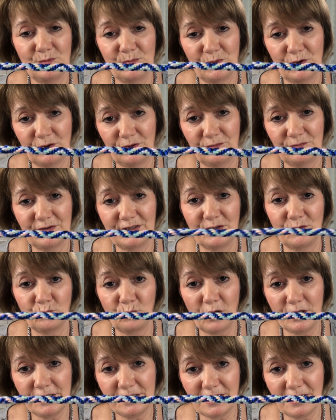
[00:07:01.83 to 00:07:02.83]
moves in
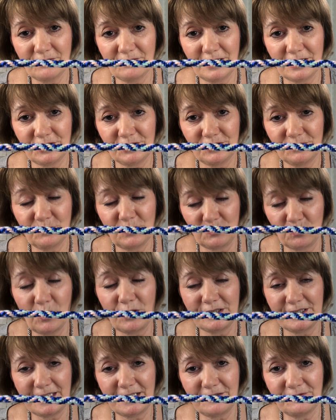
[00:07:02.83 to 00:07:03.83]
one direction with
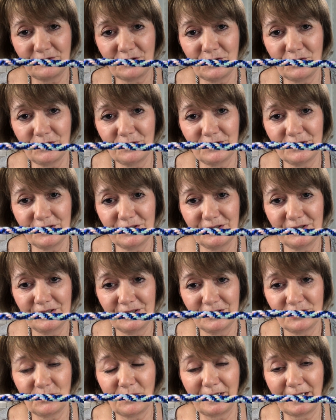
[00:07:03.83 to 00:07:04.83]
one set of cords,
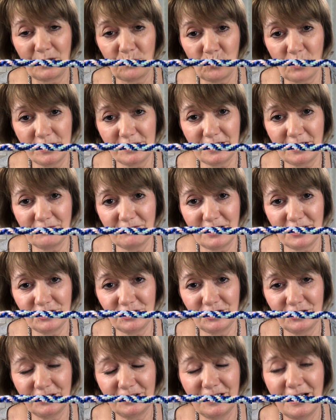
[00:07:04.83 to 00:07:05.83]
so I get one
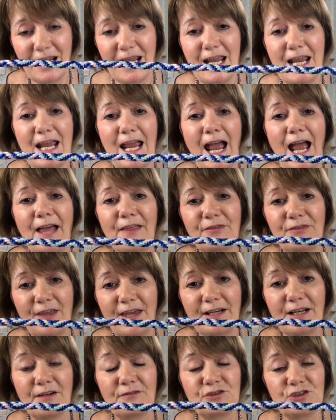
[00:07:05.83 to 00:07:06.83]
direction, and
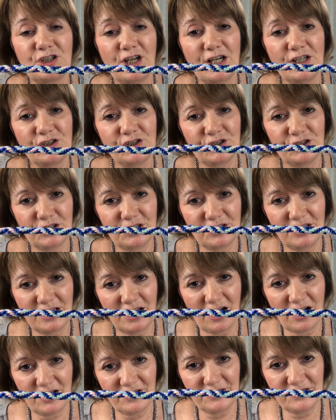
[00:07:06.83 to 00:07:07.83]
then I've changed to
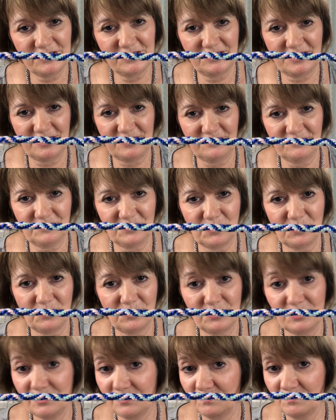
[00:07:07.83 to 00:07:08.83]
the other set of
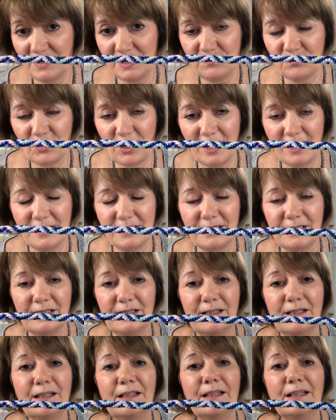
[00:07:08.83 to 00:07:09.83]
cords mid-braid
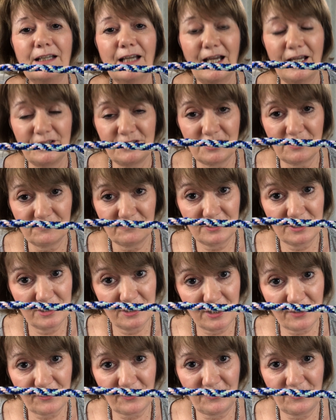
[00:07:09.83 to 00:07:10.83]
and done
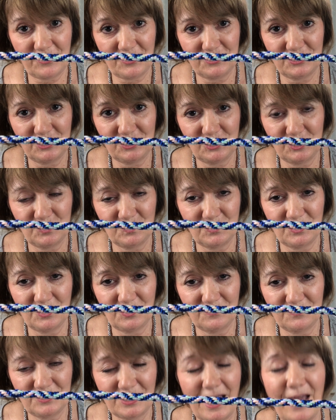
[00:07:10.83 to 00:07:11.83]
another 32
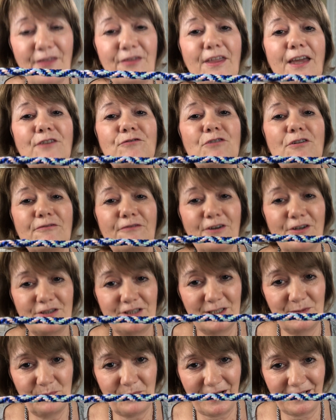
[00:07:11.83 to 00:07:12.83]
moves, and then
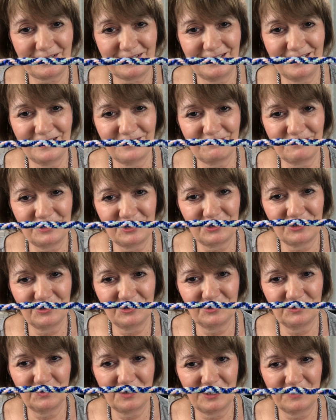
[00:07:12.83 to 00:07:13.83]
reverted back to the
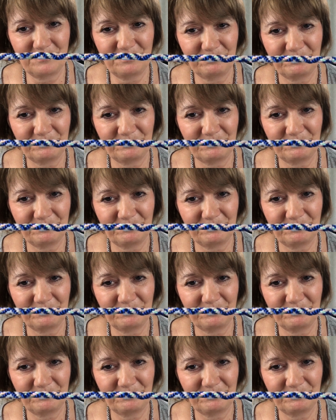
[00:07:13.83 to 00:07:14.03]
original one.